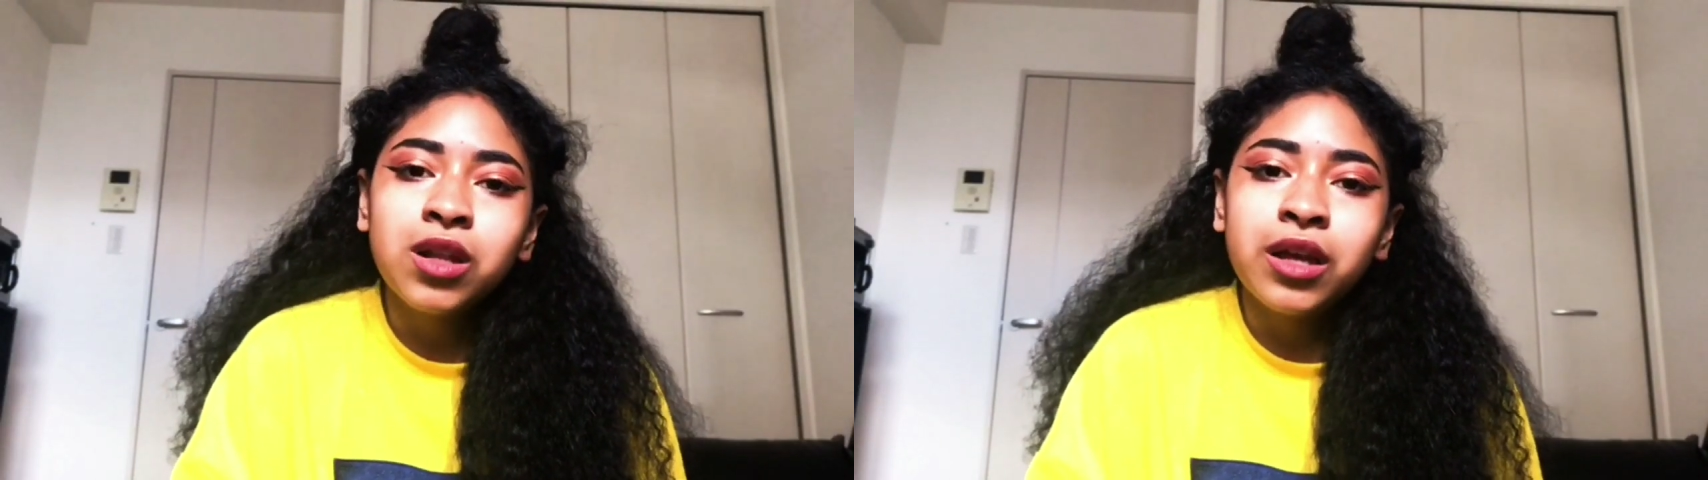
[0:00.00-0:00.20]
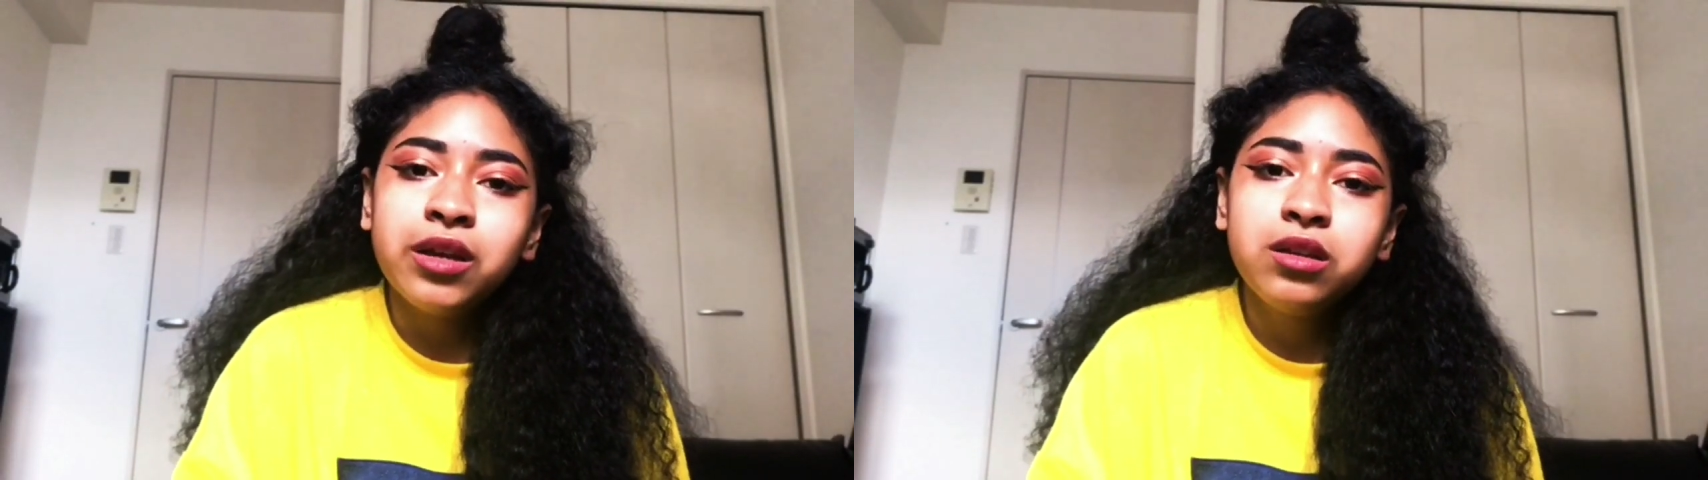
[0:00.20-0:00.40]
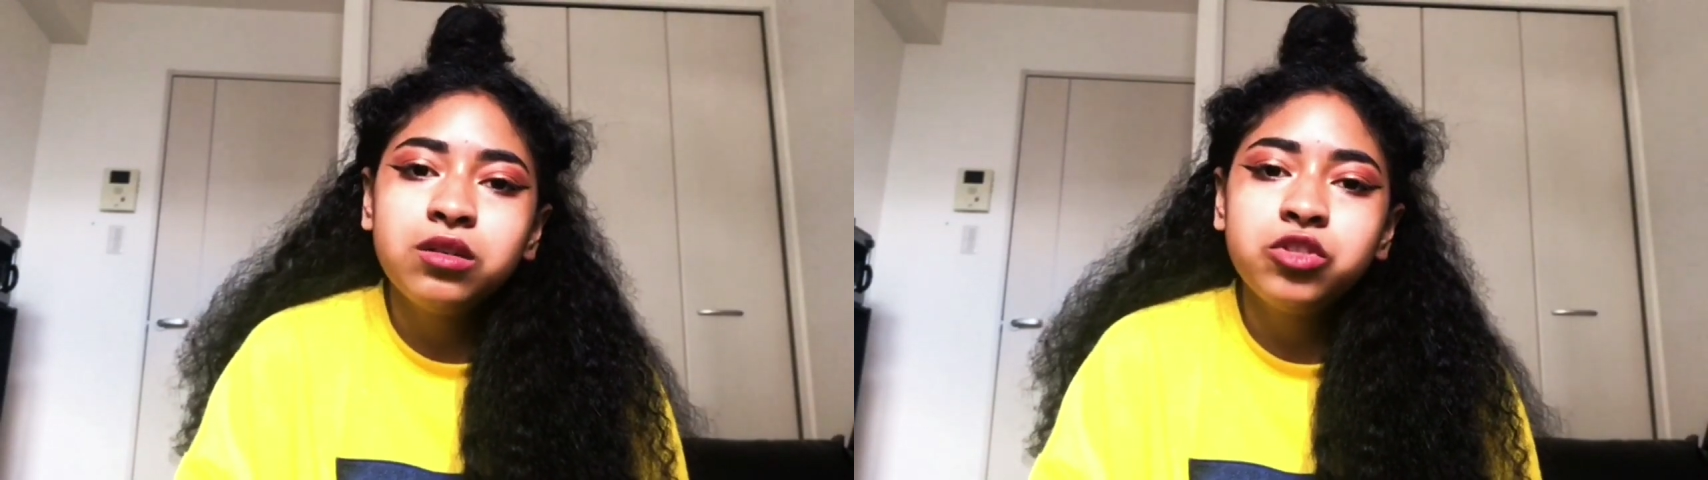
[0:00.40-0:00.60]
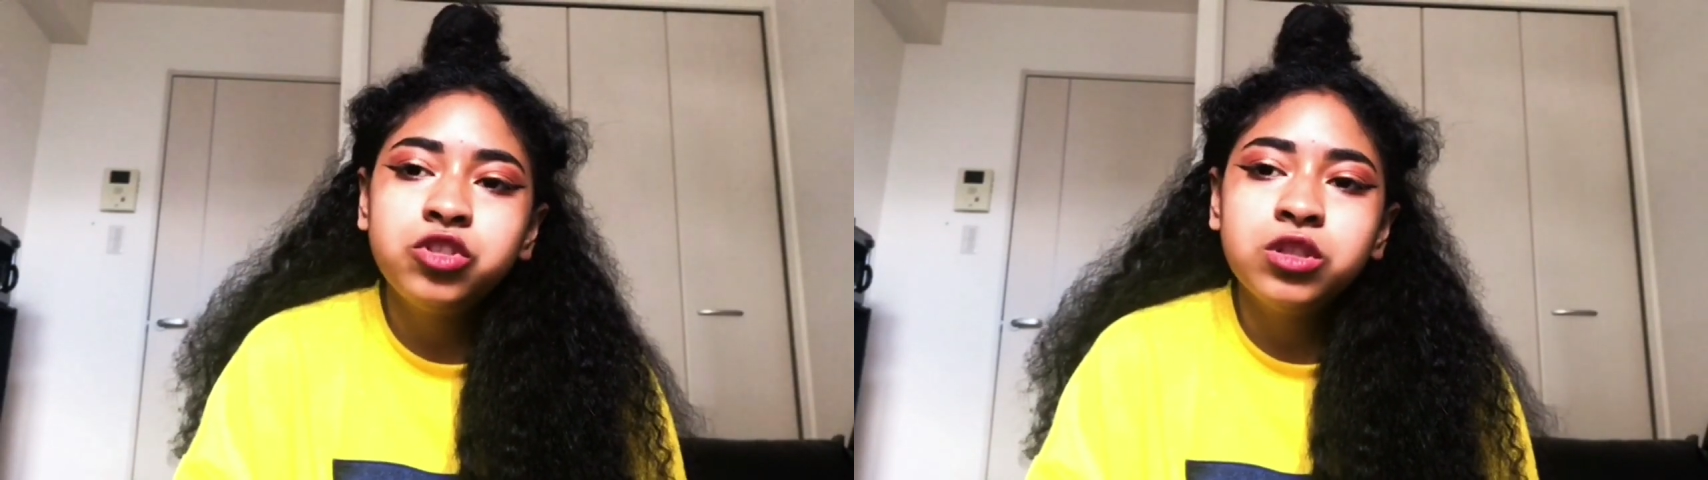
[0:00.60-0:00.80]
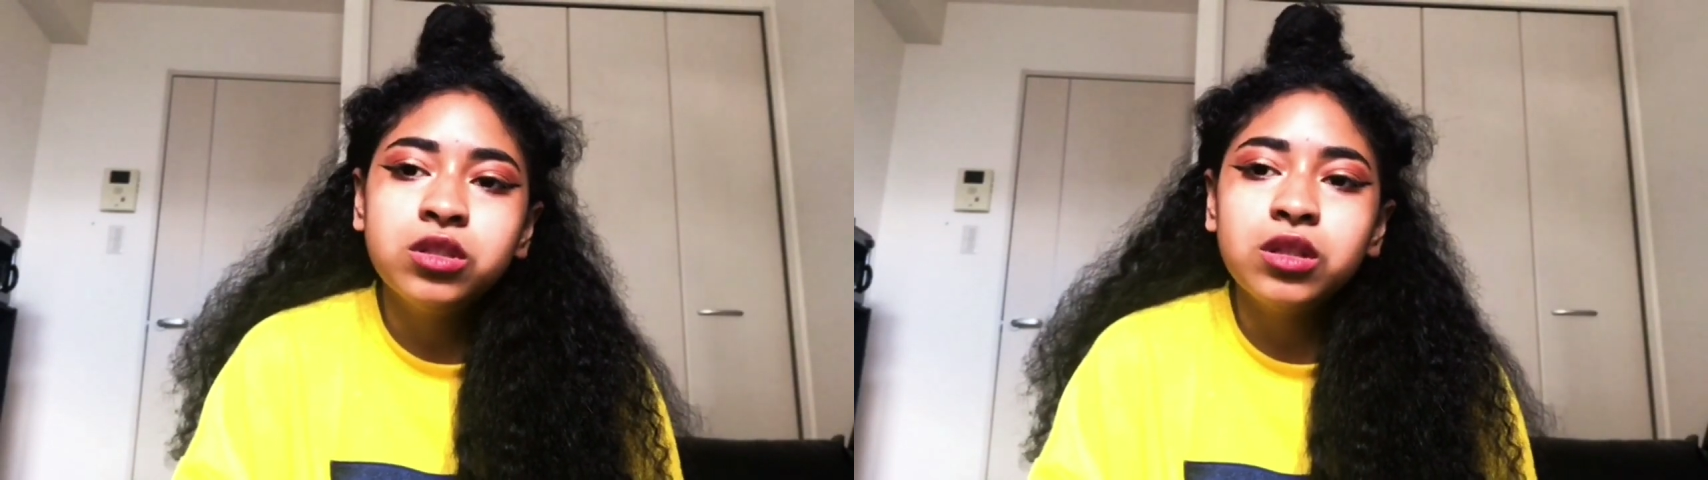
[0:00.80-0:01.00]
like,
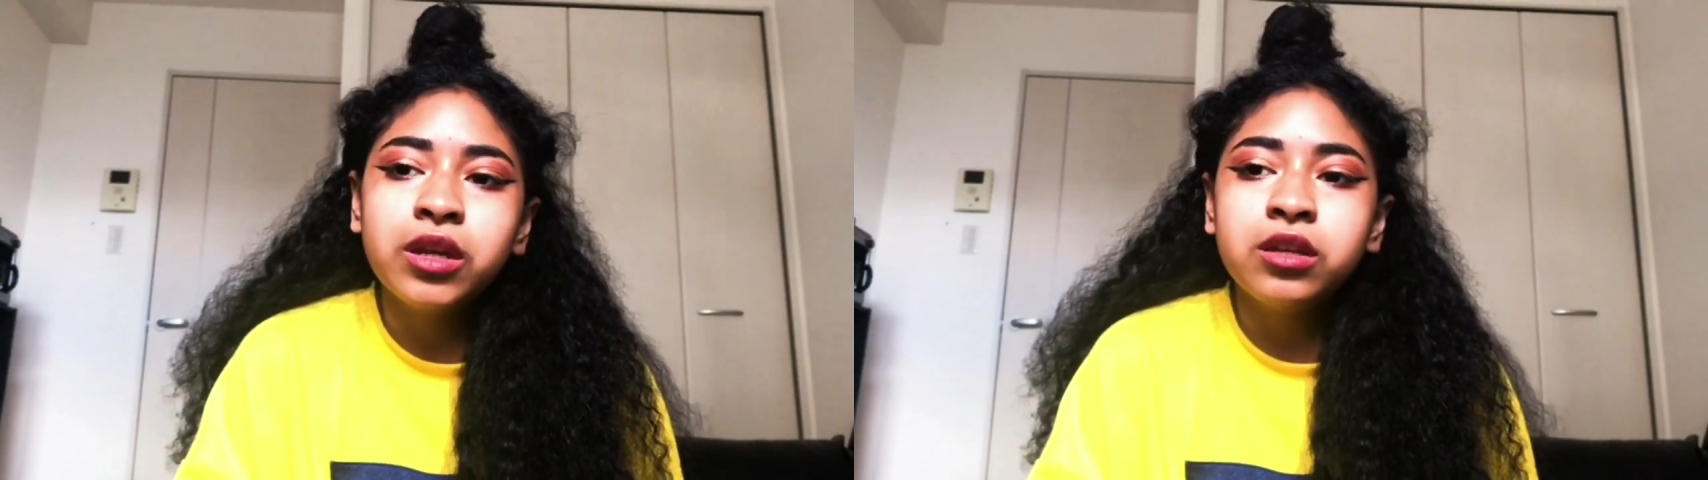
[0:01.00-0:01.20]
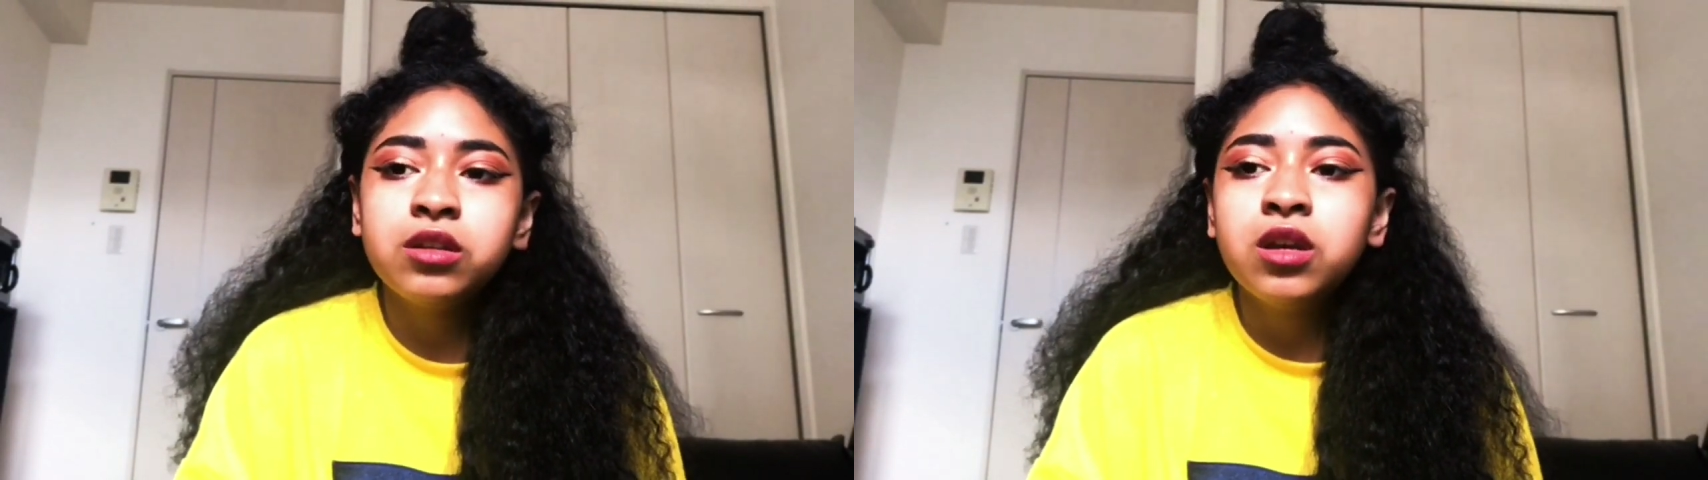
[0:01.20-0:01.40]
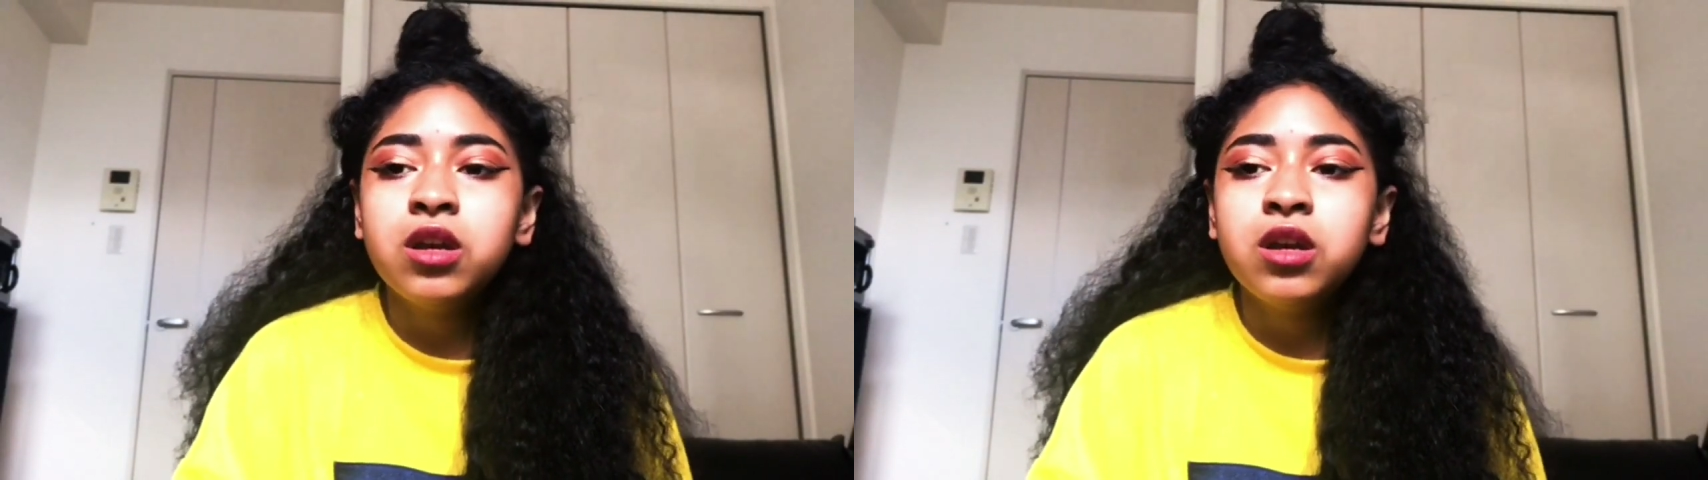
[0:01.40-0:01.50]
shit, like,